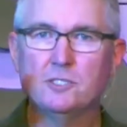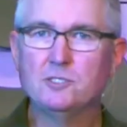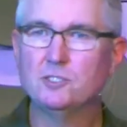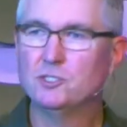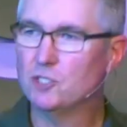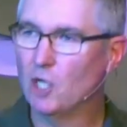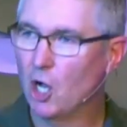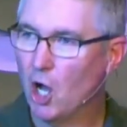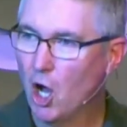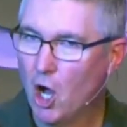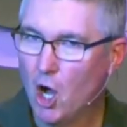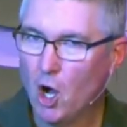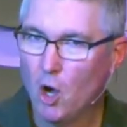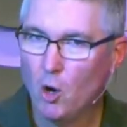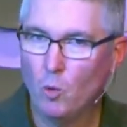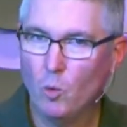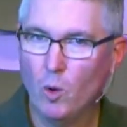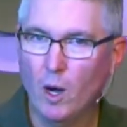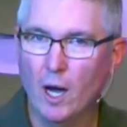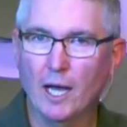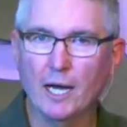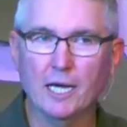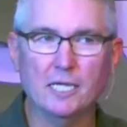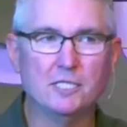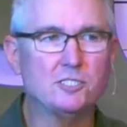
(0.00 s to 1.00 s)
This is all
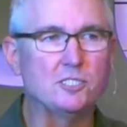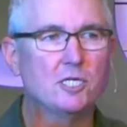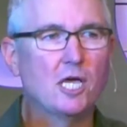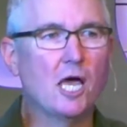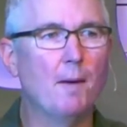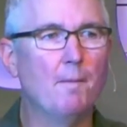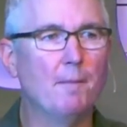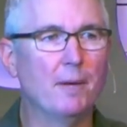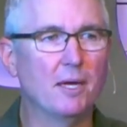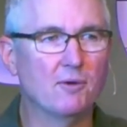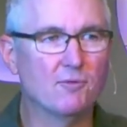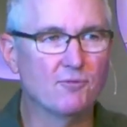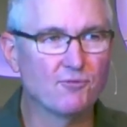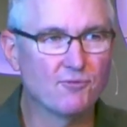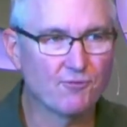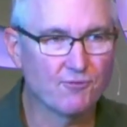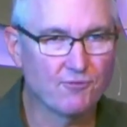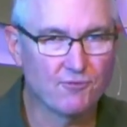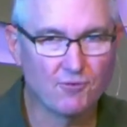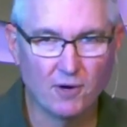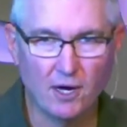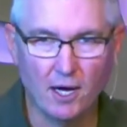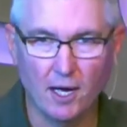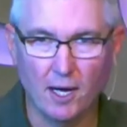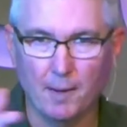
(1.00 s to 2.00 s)
one. It's coming
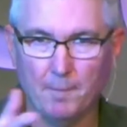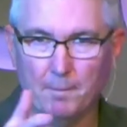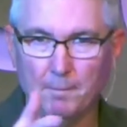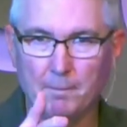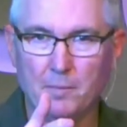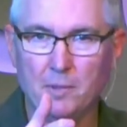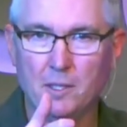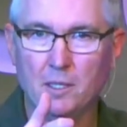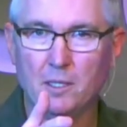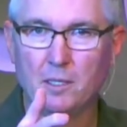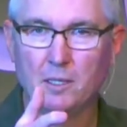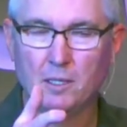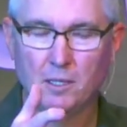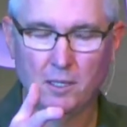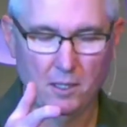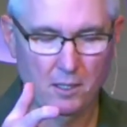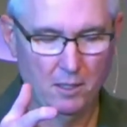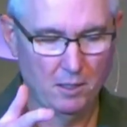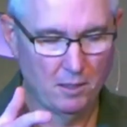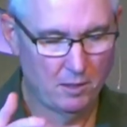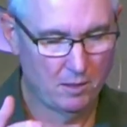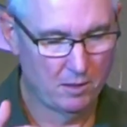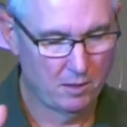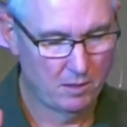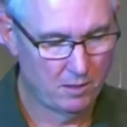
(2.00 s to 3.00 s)
from
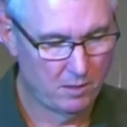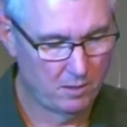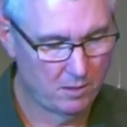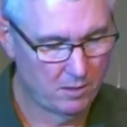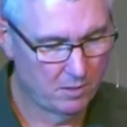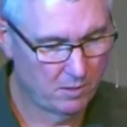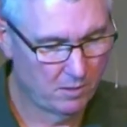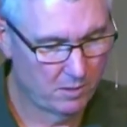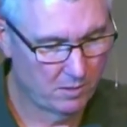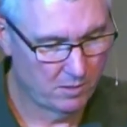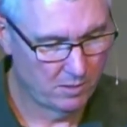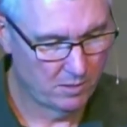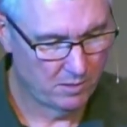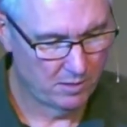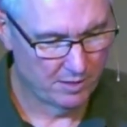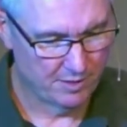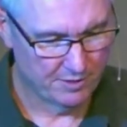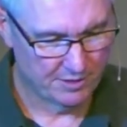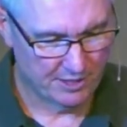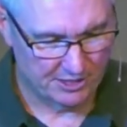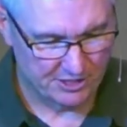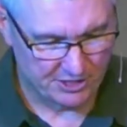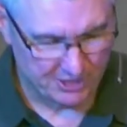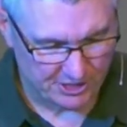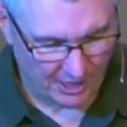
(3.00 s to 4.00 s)

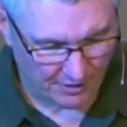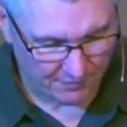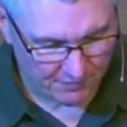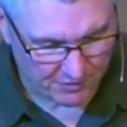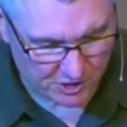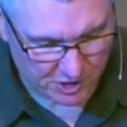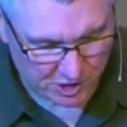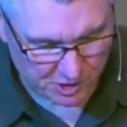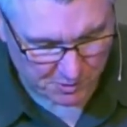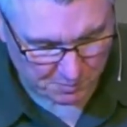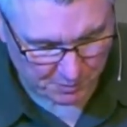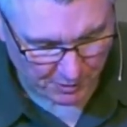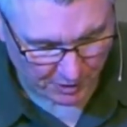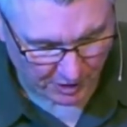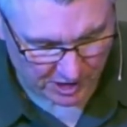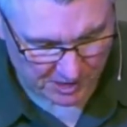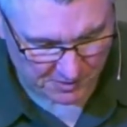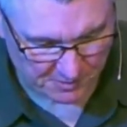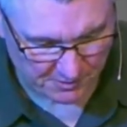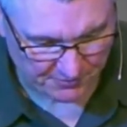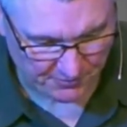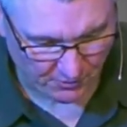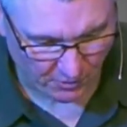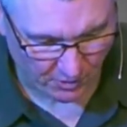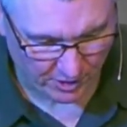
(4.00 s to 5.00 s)
the seven
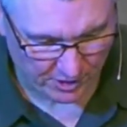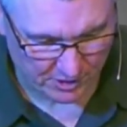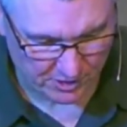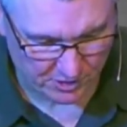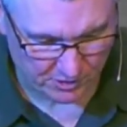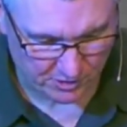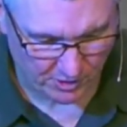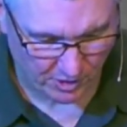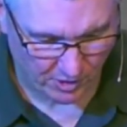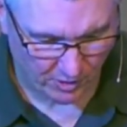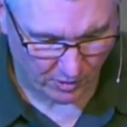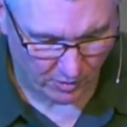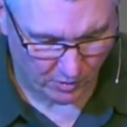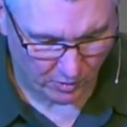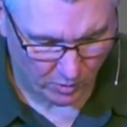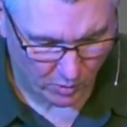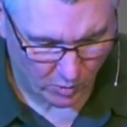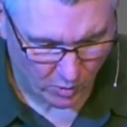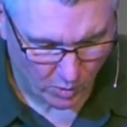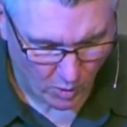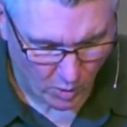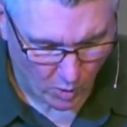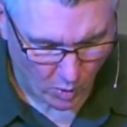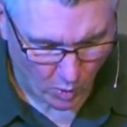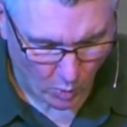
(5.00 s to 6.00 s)
spirits before his throne.
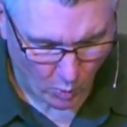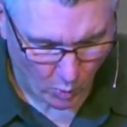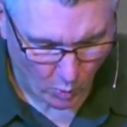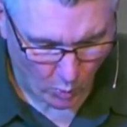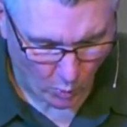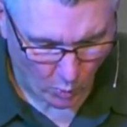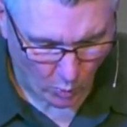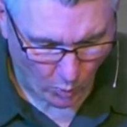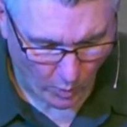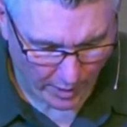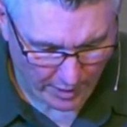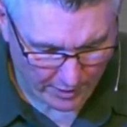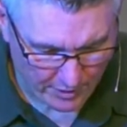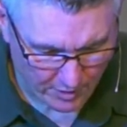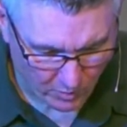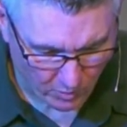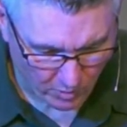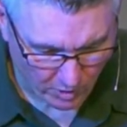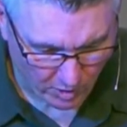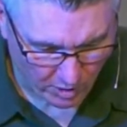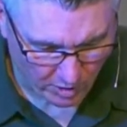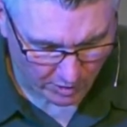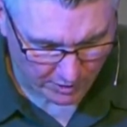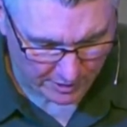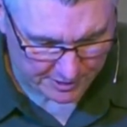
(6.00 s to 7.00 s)
What in the
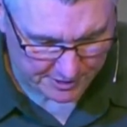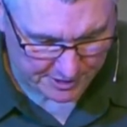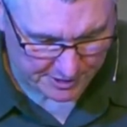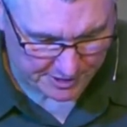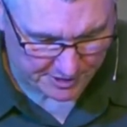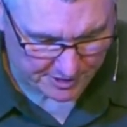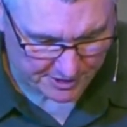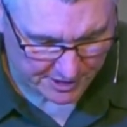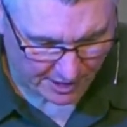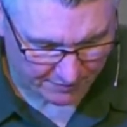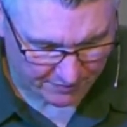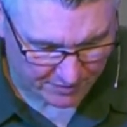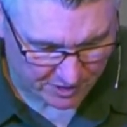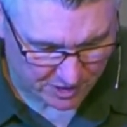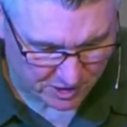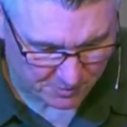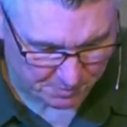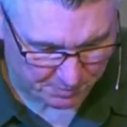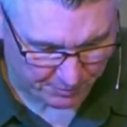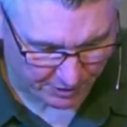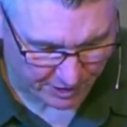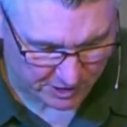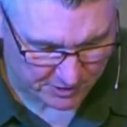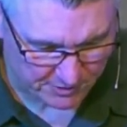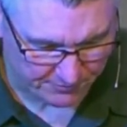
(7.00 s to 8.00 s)
world is the seven
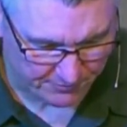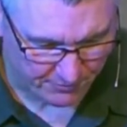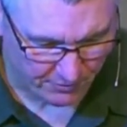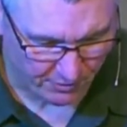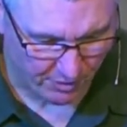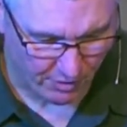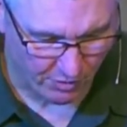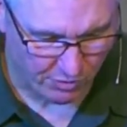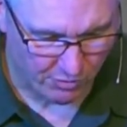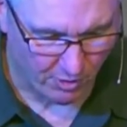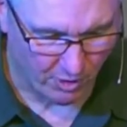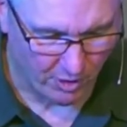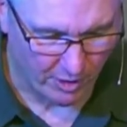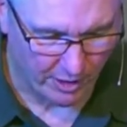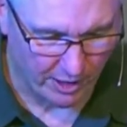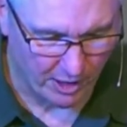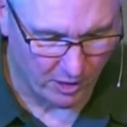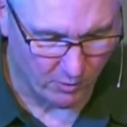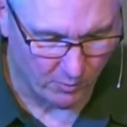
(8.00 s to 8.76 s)
spirits before the throne?